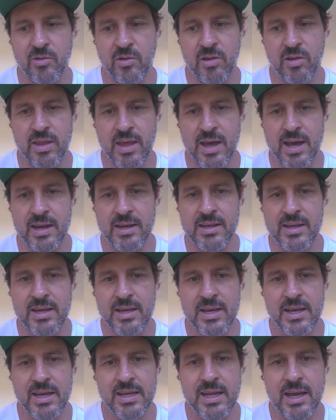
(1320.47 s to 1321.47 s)
on that.
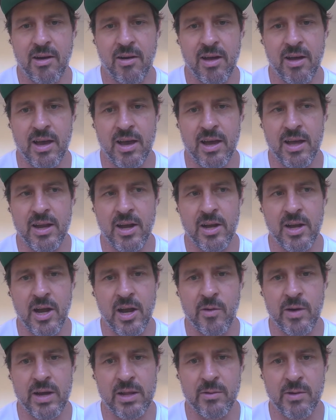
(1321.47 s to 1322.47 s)
Now, I don't
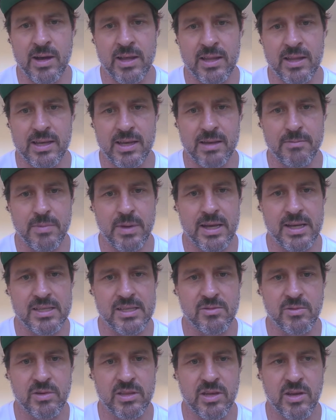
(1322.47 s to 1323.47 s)
know anyone that
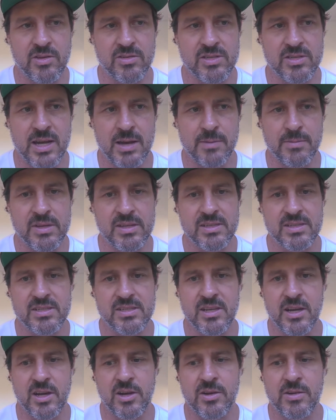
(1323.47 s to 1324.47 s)
competes with those numbers.
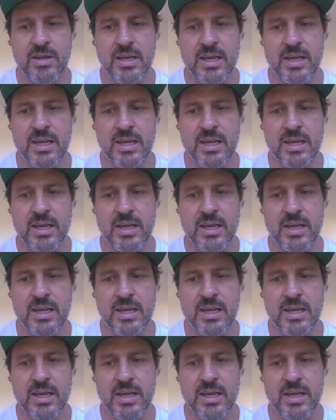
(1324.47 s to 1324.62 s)
So